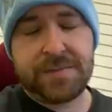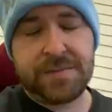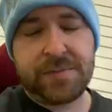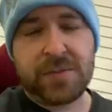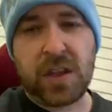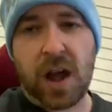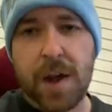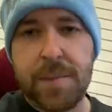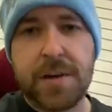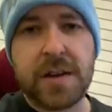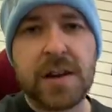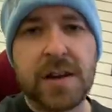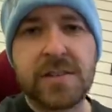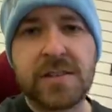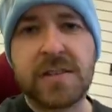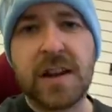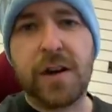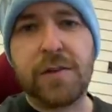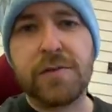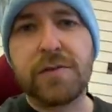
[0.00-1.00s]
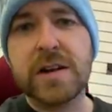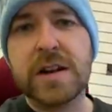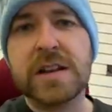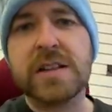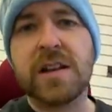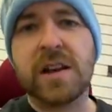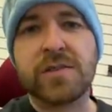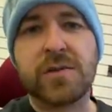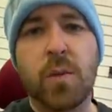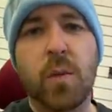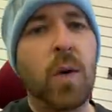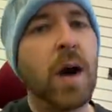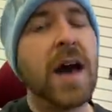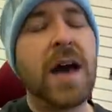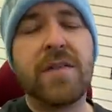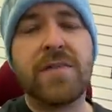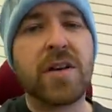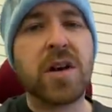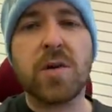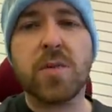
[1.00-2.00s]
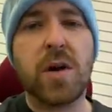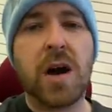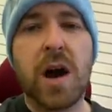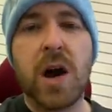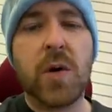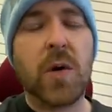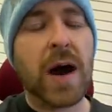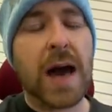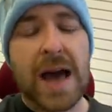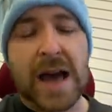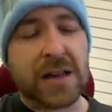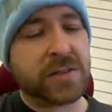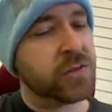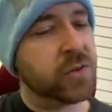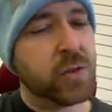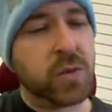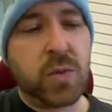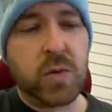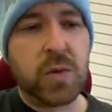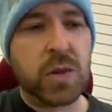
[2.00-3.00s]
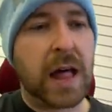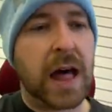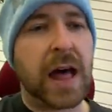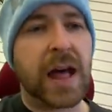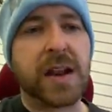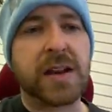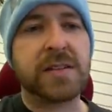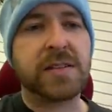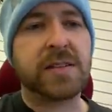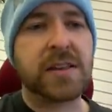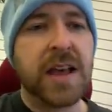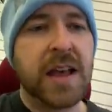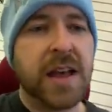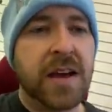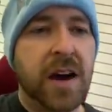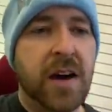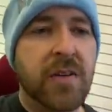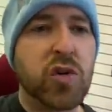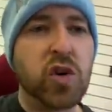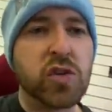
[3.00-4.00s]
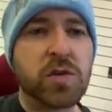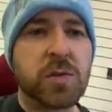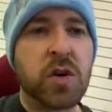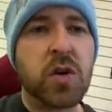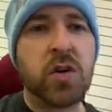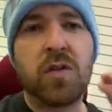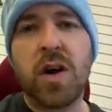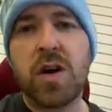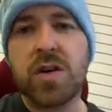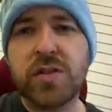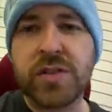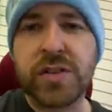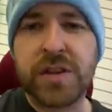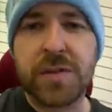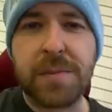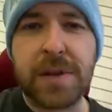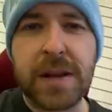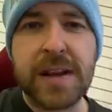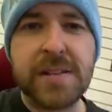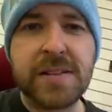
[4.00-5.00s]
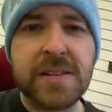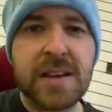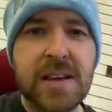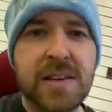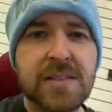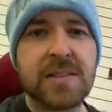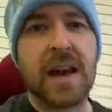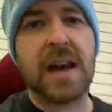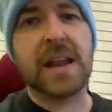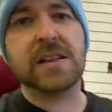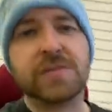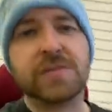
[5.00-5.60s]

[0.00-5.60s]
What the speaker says: diamond cut stuff really doesn't wear very well at all, and I've got some corrosion in places, and it's